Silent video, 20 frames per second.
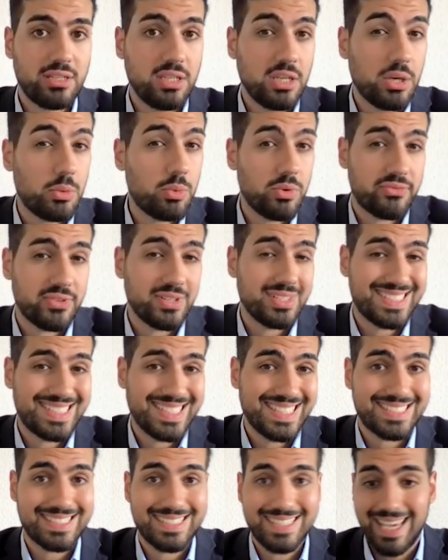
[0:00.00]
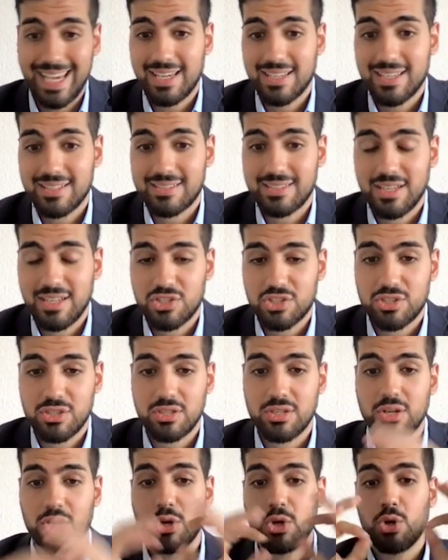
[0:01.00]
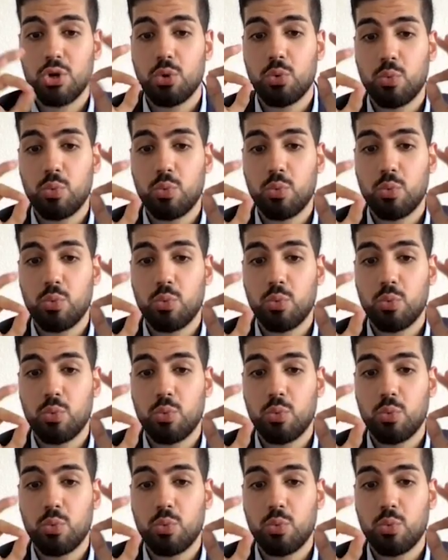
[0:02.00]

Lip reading: here within this TechEd session,